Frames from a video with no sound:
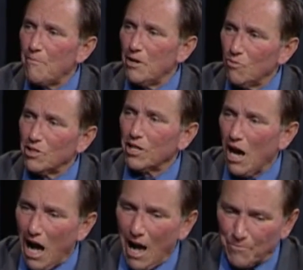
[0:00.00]
they're going to come
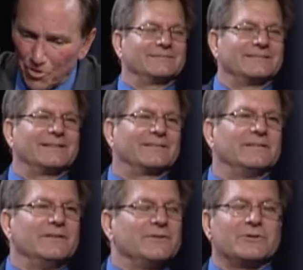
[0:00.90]
in with the cops. They're
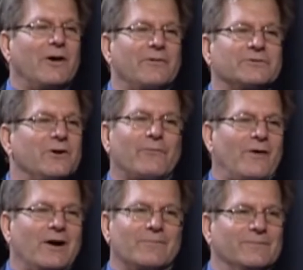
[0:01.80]
going to come in with the
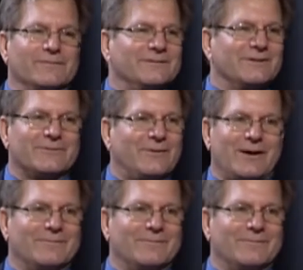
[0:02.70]
cops and the dogs